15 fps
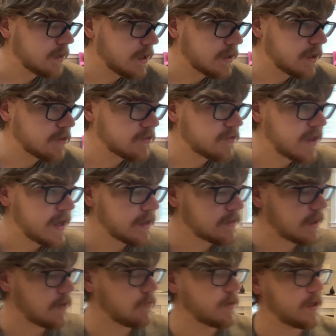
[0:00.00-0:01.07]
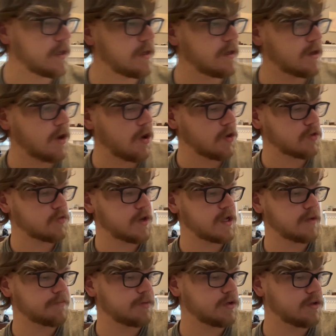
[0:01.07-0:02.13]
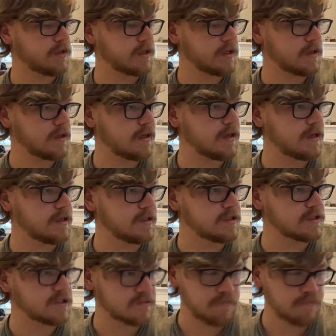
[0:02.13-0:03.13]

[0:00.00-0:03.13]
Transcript: another thing that we aren't great at pulling is